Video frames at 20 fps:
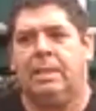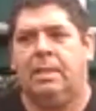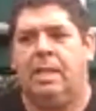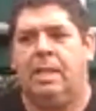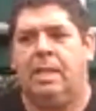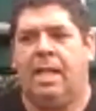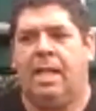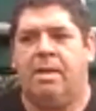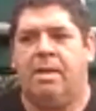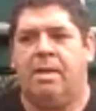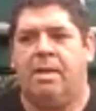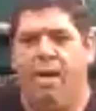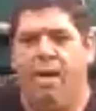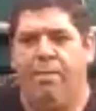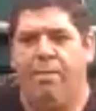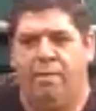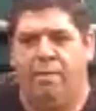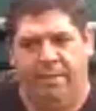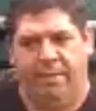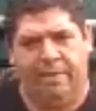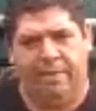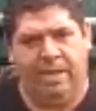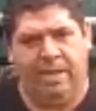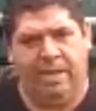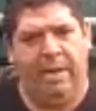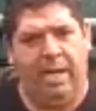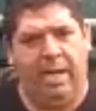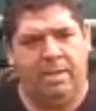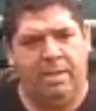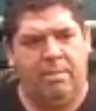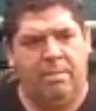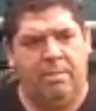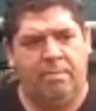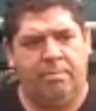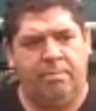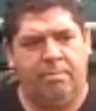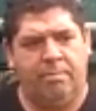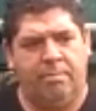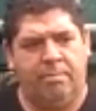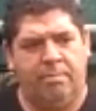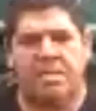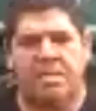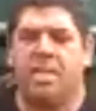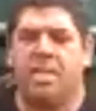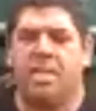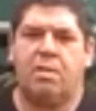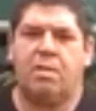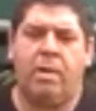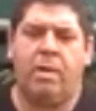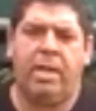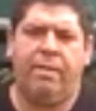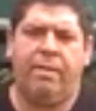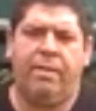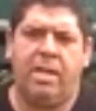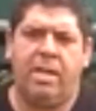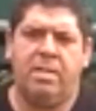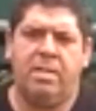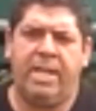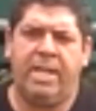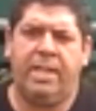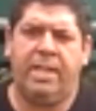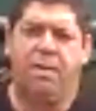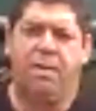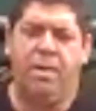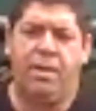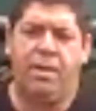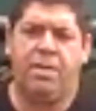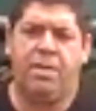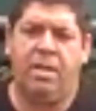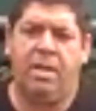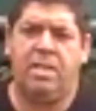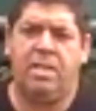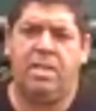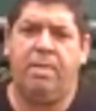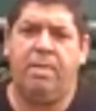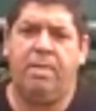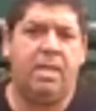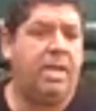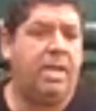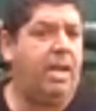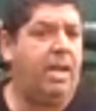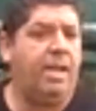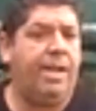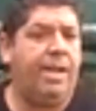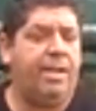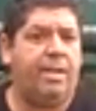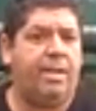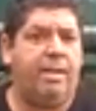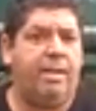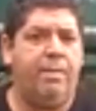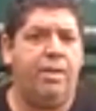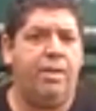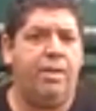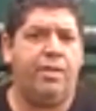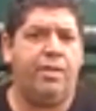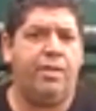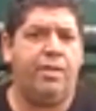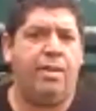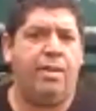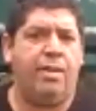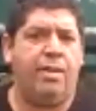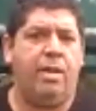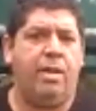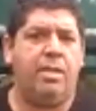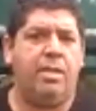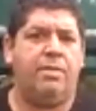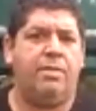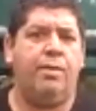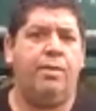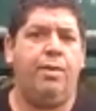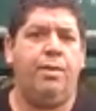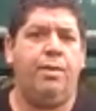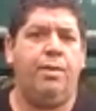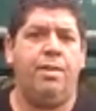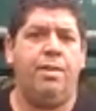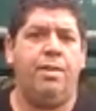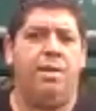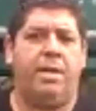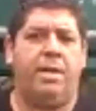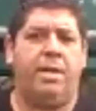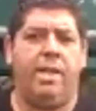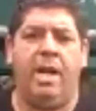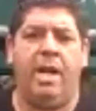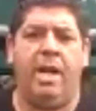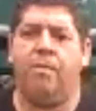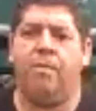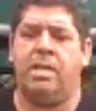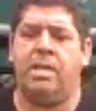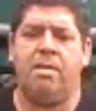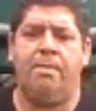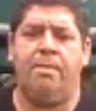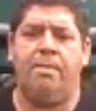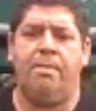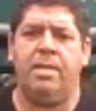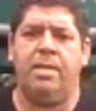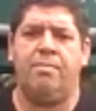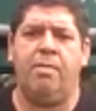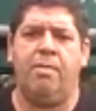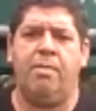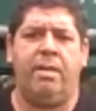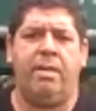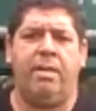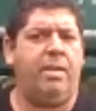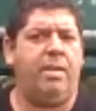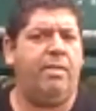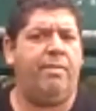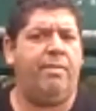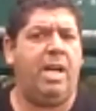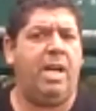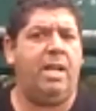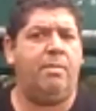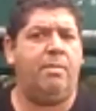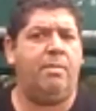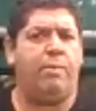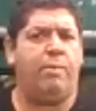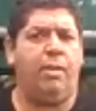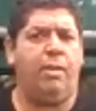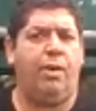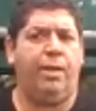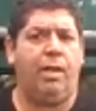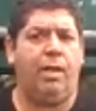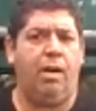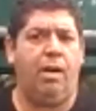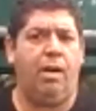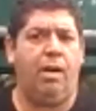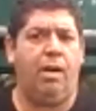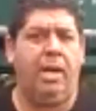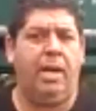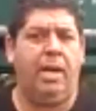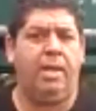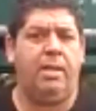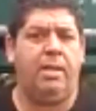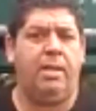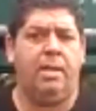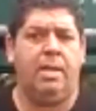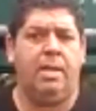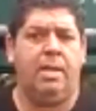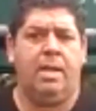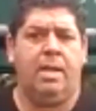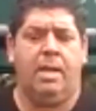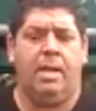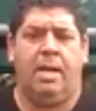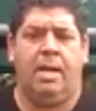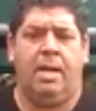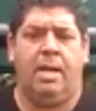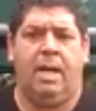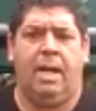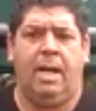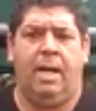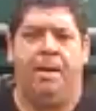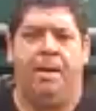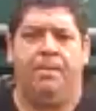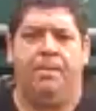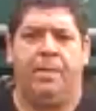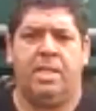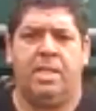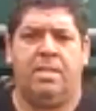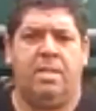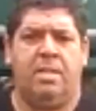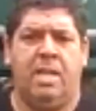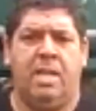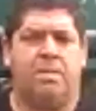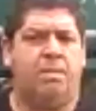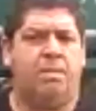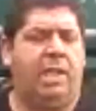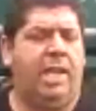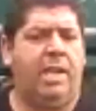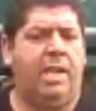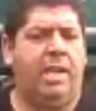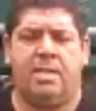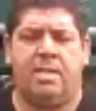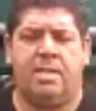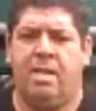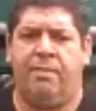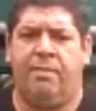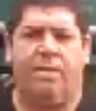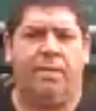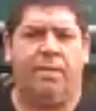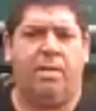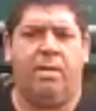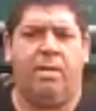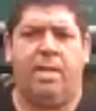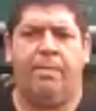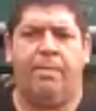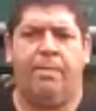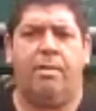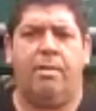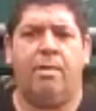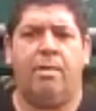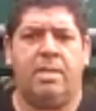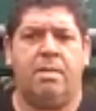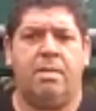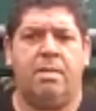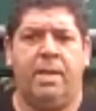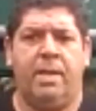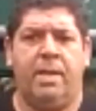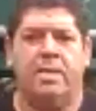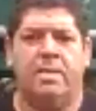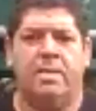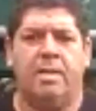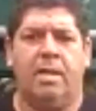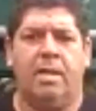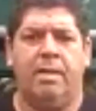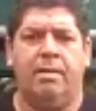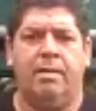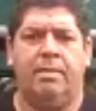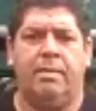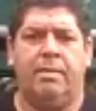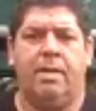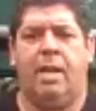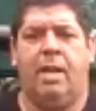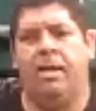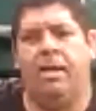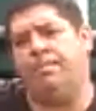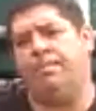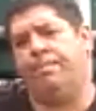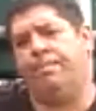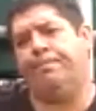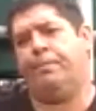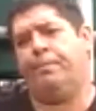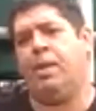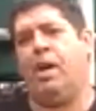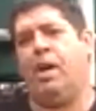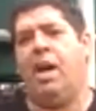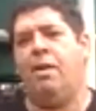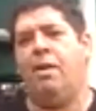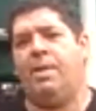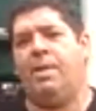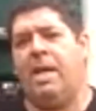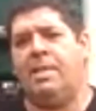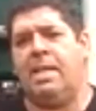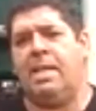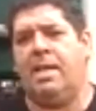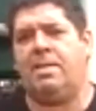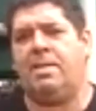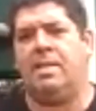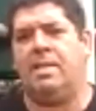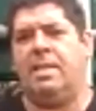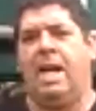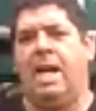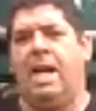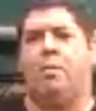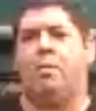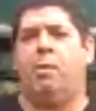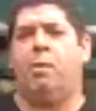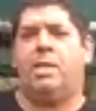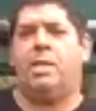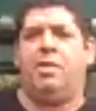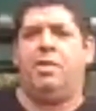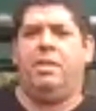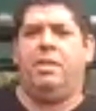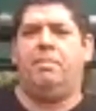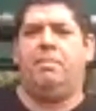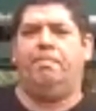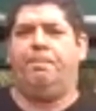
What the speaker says: At the moment, we've got about less than 20 of those being commercialised, but any of the commercialised food, you can get recipes readily available online. There's plenty of stuff online about recipes, so I hope that's answered that question.